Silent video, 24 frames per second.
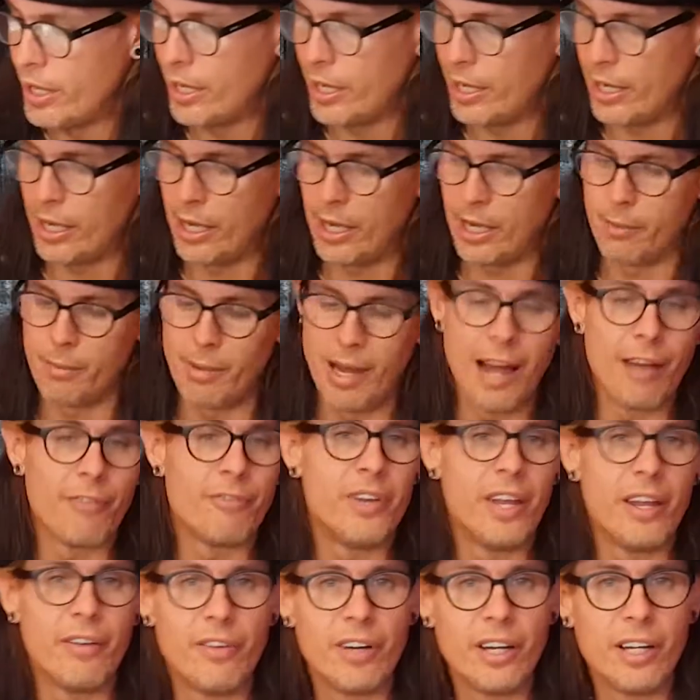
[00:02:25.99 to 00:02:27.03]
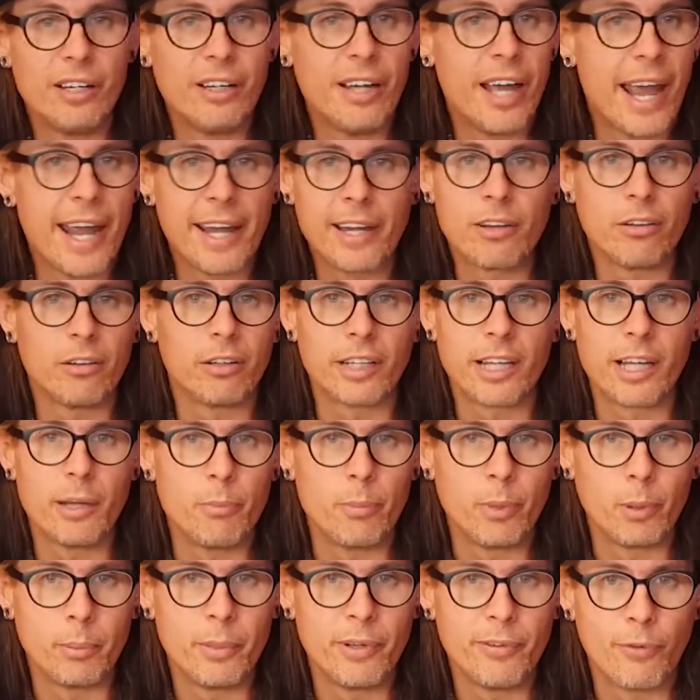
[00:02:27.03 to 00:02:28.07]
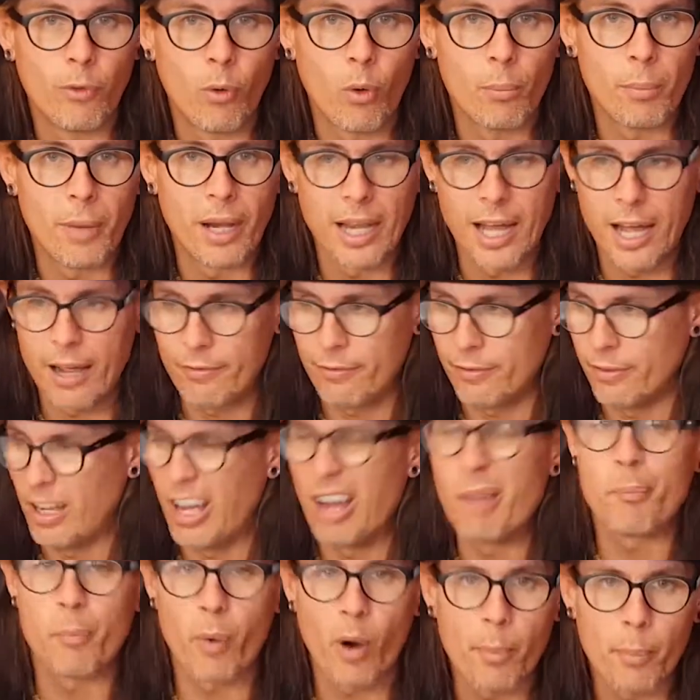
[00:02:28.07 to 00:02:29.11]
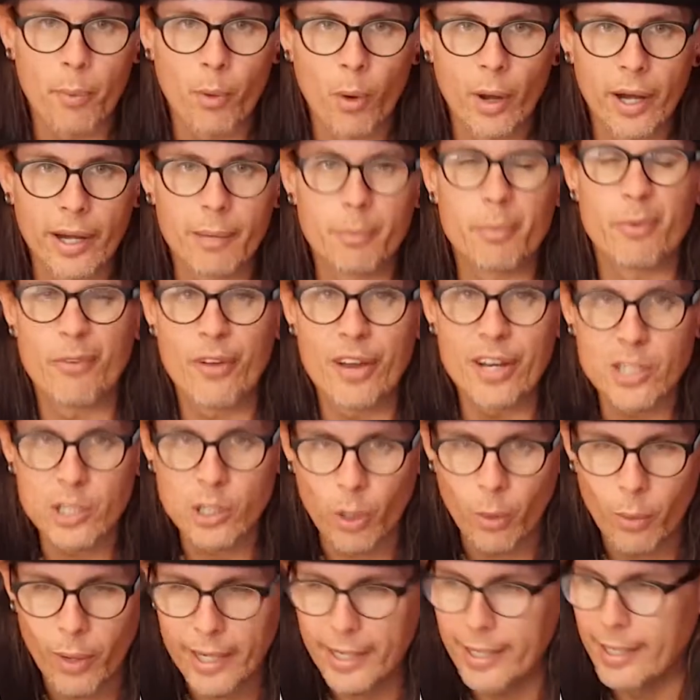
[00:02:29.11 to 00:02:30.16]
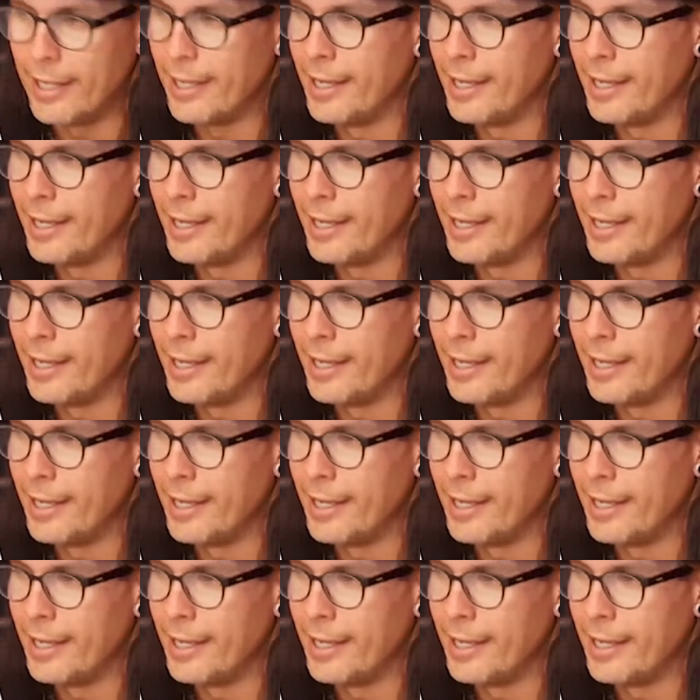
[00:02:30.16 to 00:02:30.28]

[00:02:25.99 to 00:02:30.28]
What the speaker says: I've never handled a gimbal before in my life, a proper one, a professional one,